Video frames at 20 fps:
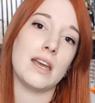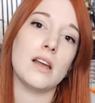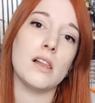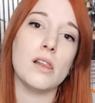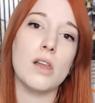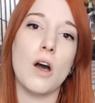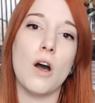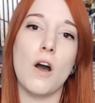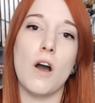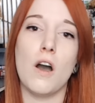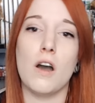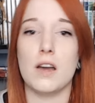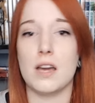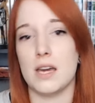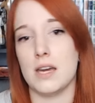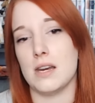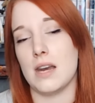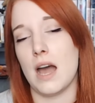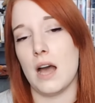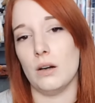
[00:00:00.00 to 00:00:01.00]
along
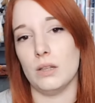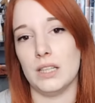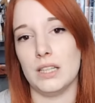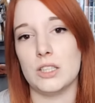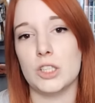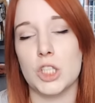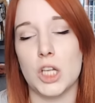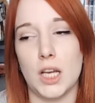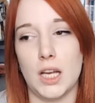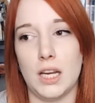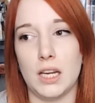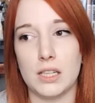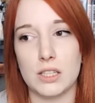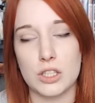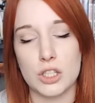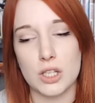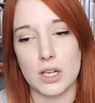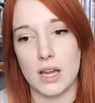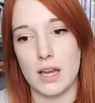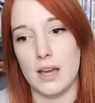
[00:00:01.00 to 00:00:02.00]
and how they
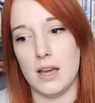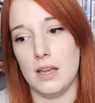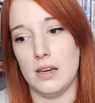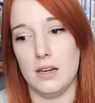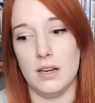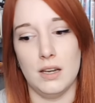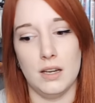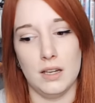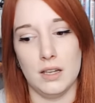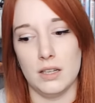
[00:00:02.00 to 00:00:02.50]
change and